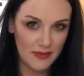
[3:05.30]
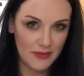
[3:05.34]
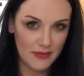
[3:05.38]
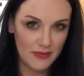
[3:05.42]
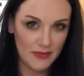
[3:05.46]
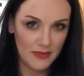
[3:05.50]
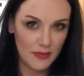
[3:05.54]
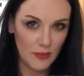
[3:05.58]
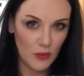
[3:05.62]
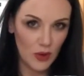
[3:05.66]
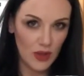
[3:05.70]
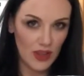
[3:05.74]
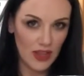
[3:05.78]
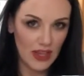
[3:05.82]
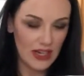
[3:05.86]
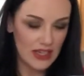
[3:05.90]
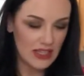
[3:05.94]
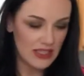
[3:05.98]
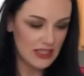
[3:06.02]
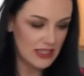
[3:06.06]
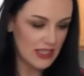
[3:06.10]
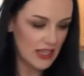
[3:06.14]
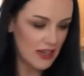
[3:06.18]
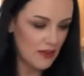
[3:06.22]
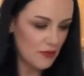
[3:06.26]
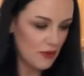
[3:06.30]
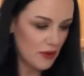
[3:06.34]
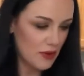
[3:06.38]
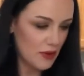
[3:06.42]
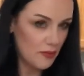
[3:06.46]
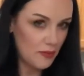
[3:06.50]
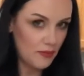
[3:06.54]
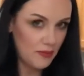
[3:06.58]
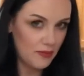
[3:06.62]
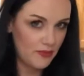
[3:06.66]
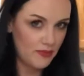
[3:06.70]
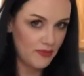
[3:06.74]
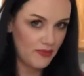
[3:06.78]
We'll let it sit for
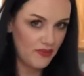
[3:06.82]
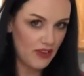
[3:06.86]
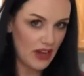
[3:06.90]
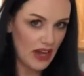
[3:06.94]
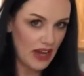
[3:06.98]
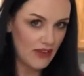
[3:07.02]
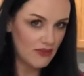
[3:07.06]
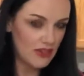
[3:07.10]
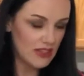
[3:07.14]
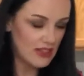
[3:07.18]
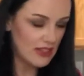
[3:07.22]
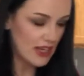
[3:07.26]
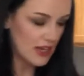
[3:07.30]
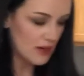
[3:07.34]
5 to 10